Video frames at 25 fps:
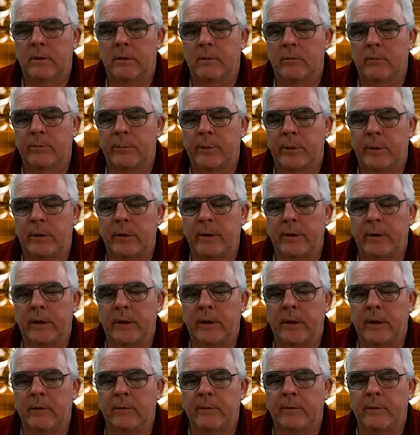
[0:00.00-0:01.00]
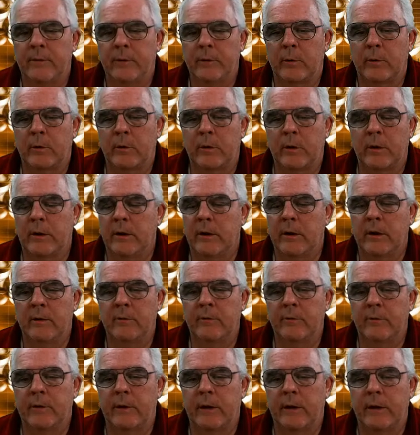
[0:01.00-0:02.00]
Pawn to e4, uh,
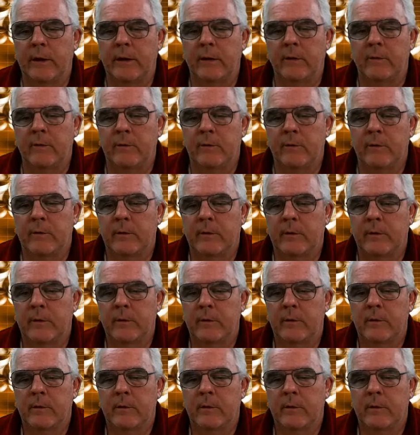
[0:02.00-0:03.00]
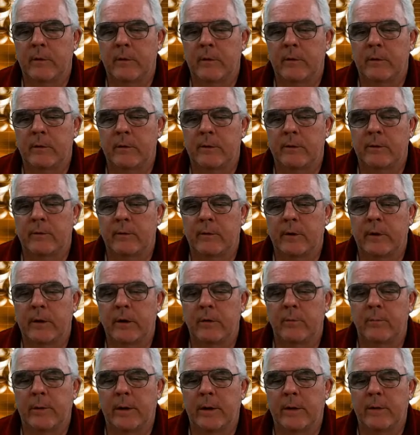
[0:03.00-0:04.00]
e5,
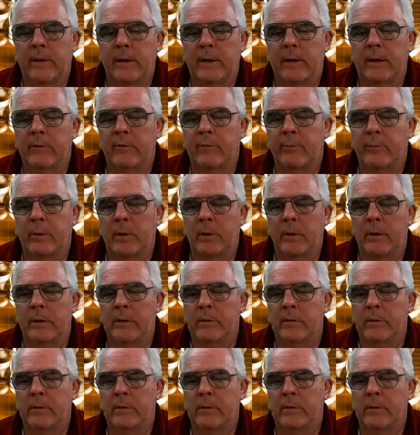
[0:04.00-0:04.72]
defended by the f pawn.